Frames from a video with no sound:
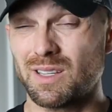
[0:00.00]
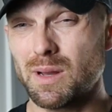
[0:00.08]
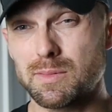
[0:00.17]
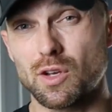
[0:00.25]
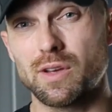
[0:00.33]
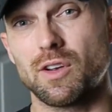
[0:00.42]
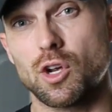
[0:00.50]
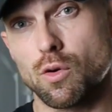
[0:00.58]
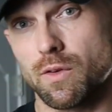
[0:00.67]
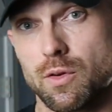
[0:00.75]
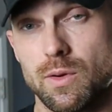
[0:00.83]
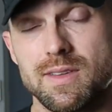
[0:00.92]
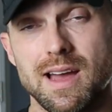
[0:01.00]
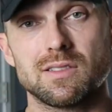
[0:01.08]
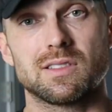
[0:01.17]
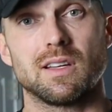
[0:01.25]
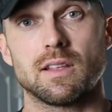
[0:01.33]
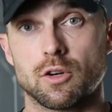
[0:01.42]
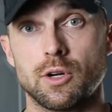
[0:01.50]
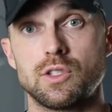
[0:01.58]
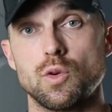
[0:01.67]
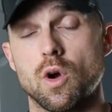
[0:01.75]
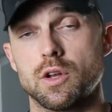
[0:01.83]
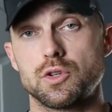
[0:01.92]
Sometimes I'll even go over 3,000, like
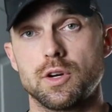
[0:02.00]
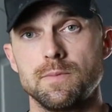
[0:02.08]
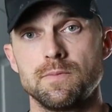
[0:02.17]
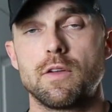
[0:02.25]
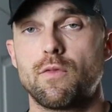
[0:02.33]
3,200.